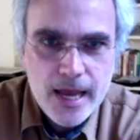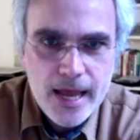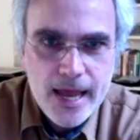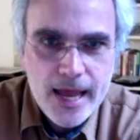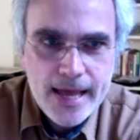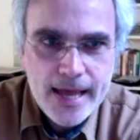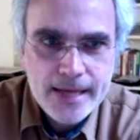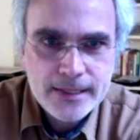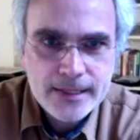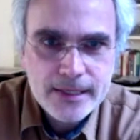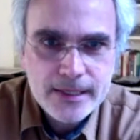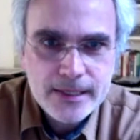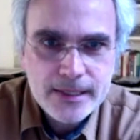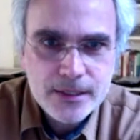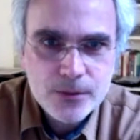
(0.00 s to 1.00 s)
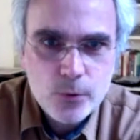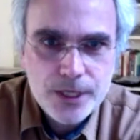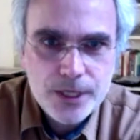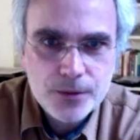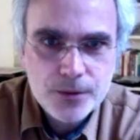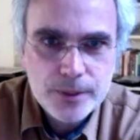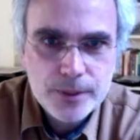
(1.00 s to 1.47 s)
And in the
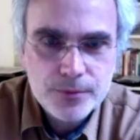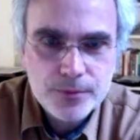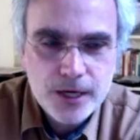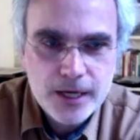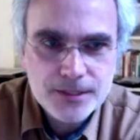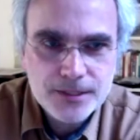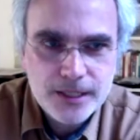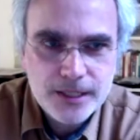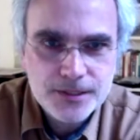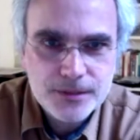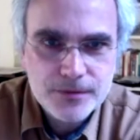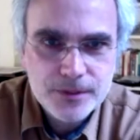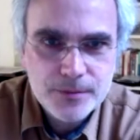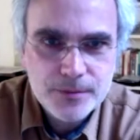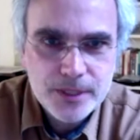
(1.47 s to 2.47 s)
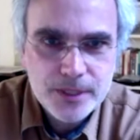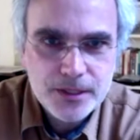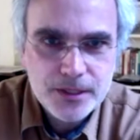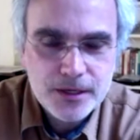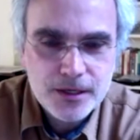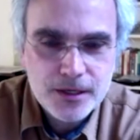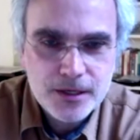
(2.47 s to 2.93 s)
winnowing process of admitting
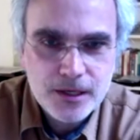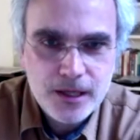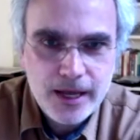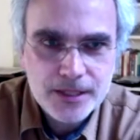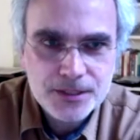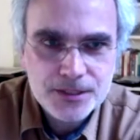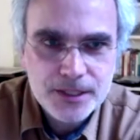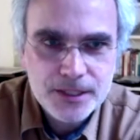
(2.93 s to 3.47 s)
our class, they